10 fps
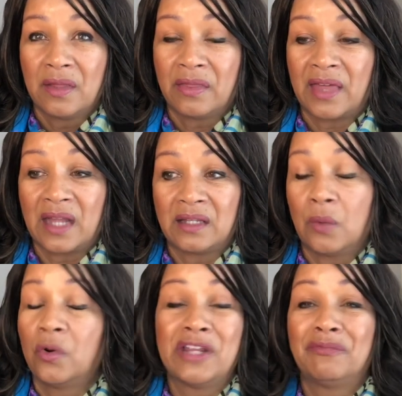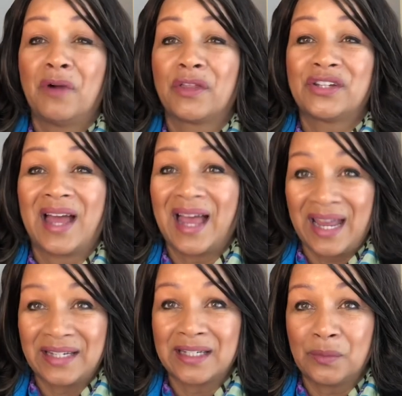that they won't even bother to
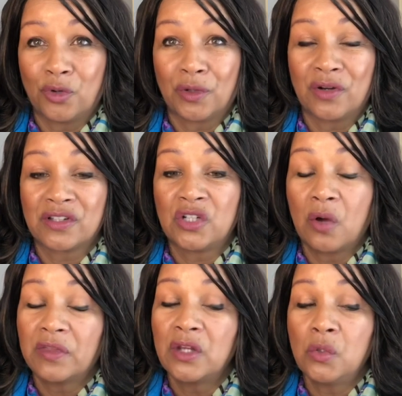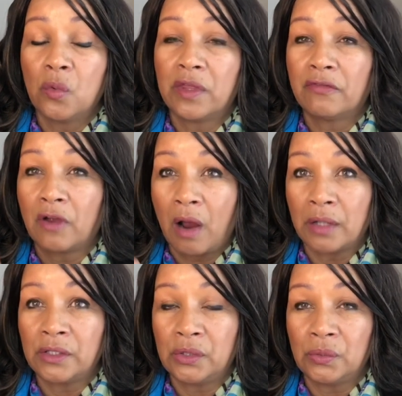hide it anymore, because now they know they've
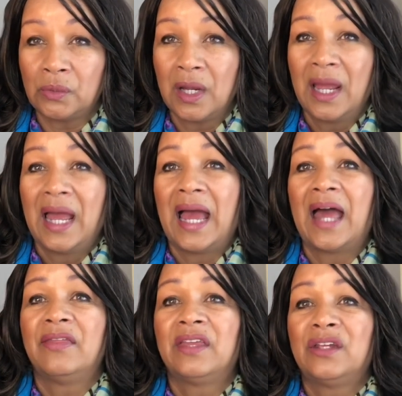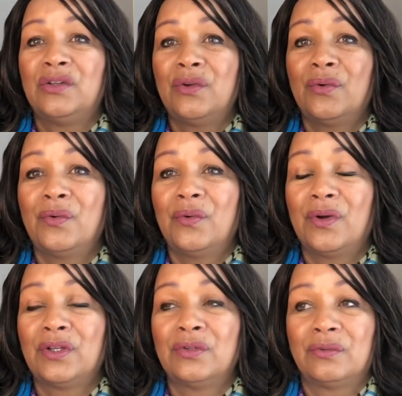gotten you, and they know,
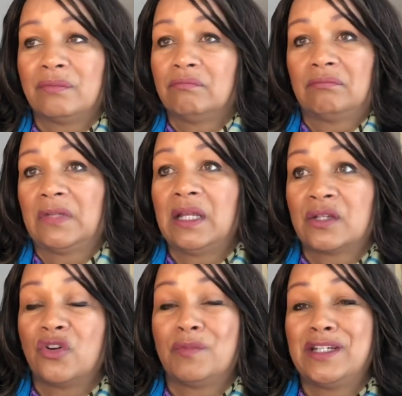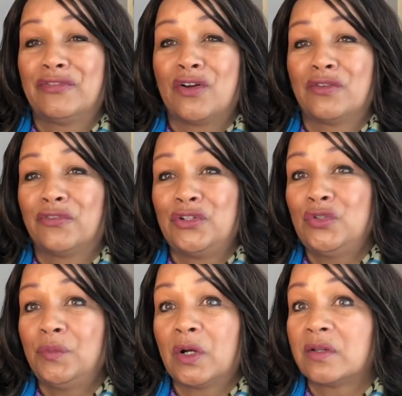it's going to be difficult for
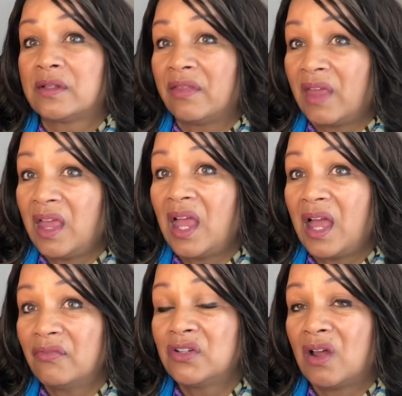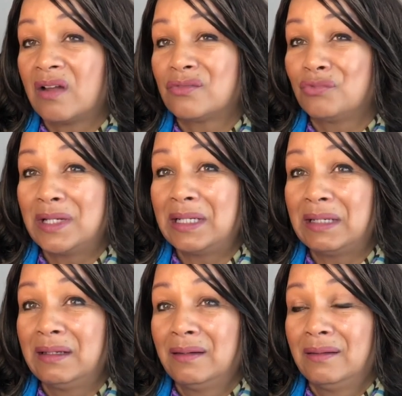you, because they have not really